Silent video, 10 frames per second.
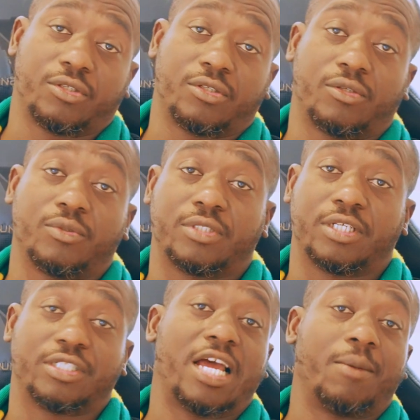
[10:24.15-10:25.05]
lose
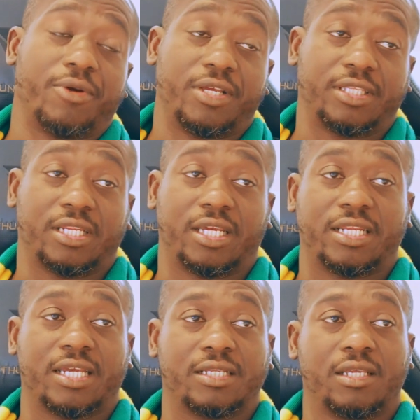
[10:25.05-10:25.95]
their job or anything like
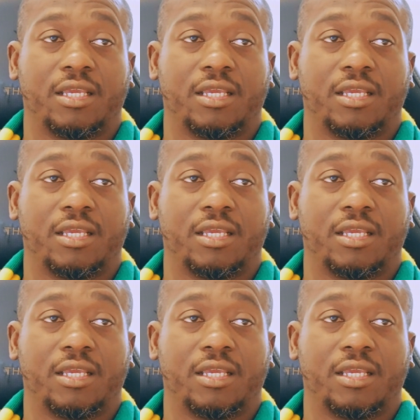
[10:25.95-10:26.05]
that.